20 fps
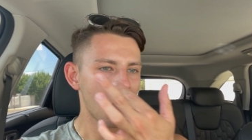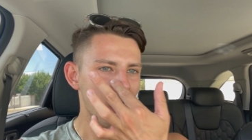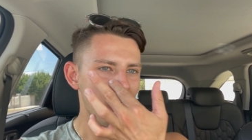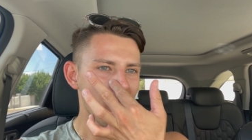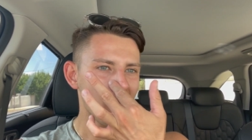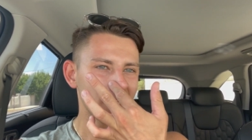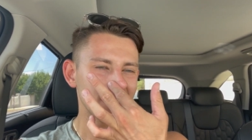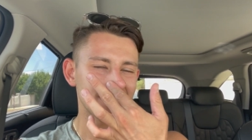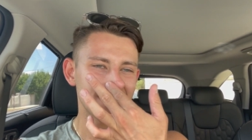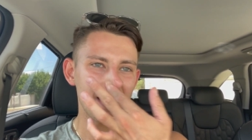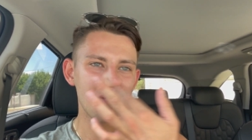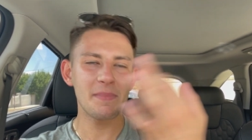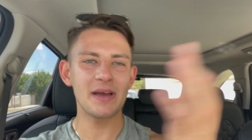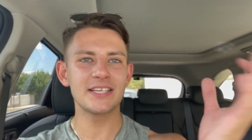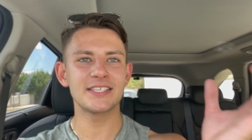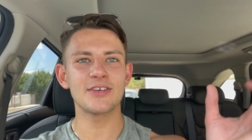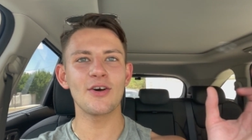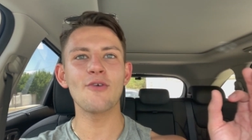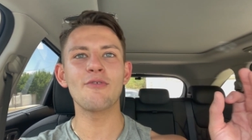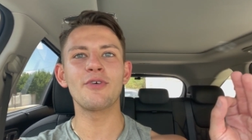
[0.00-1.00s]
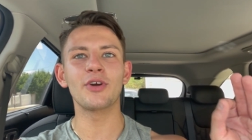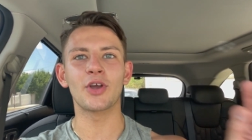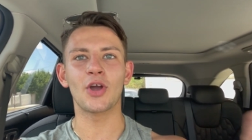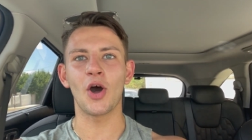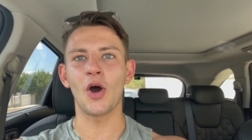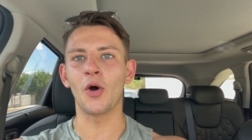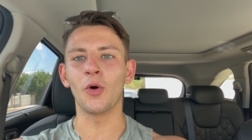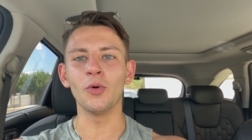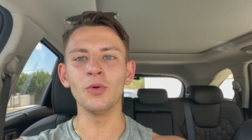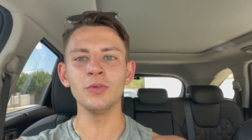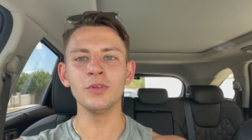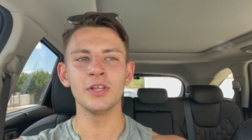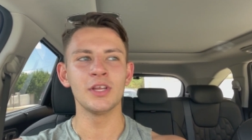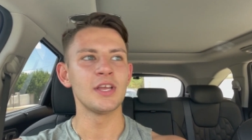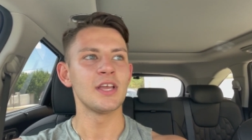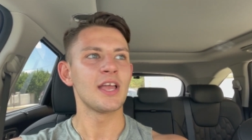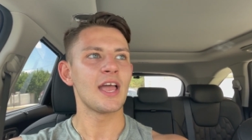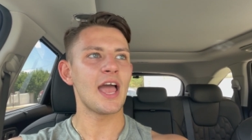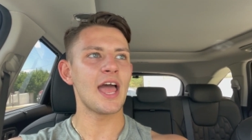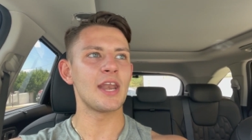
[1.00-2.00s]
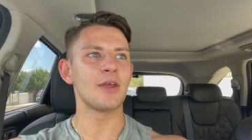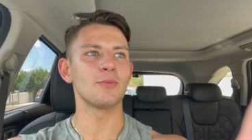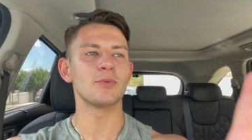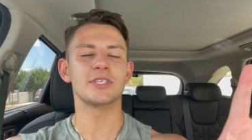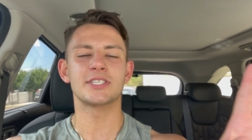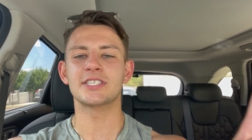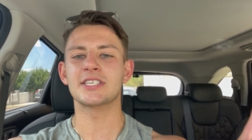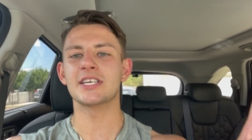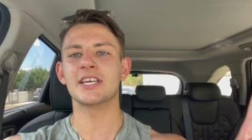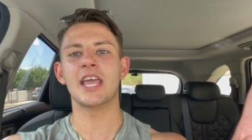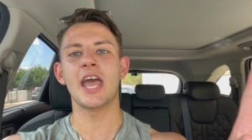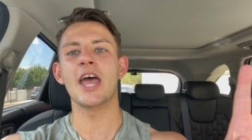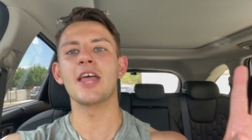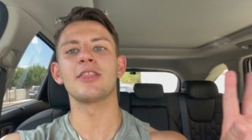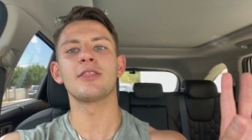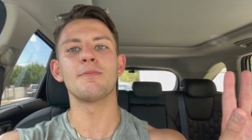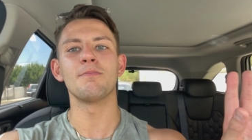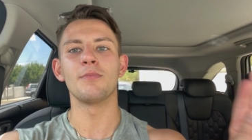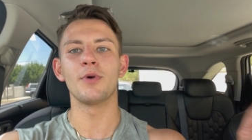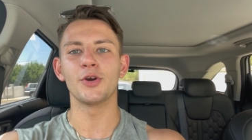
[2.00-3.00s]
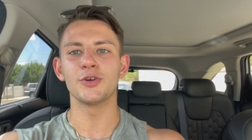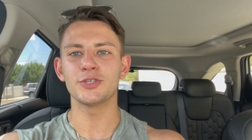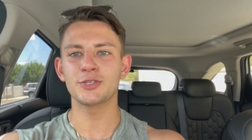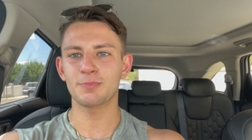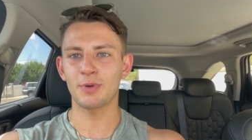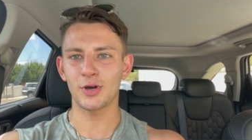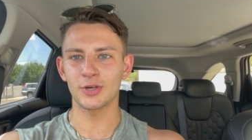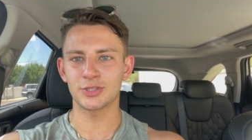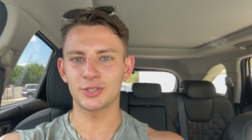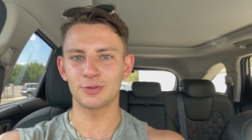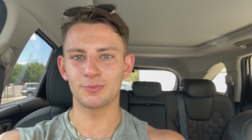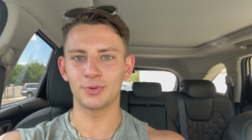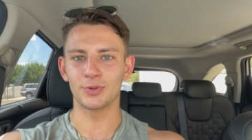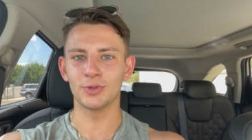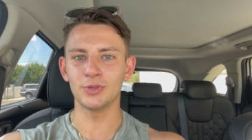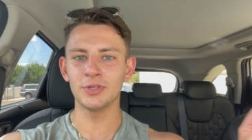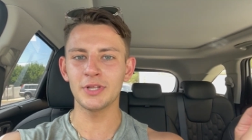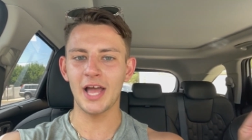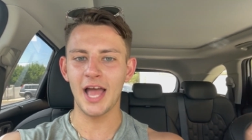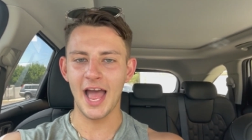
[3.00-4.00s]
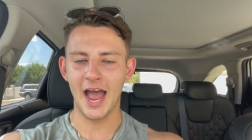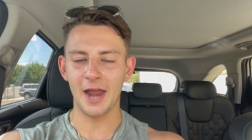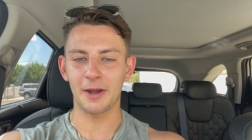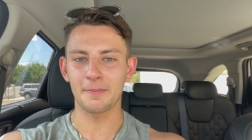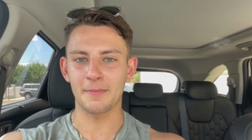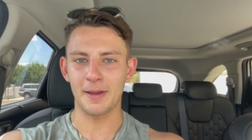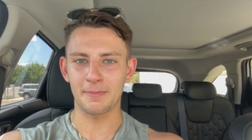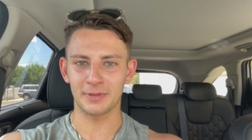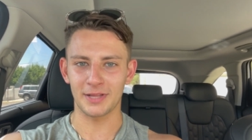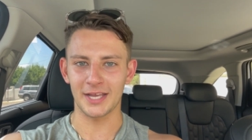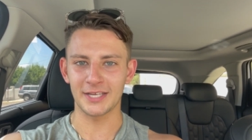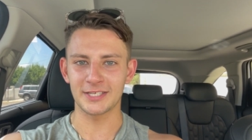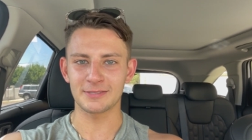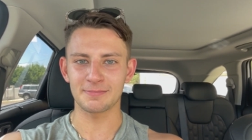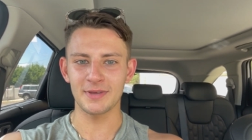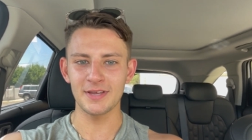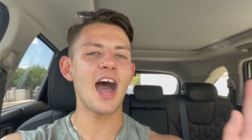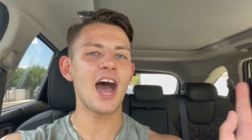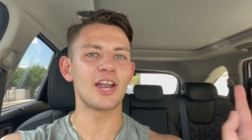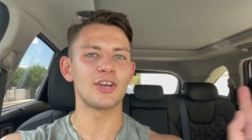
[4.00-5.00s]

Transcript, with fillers: I set myself a goal and it was to get the most possible out of my placement.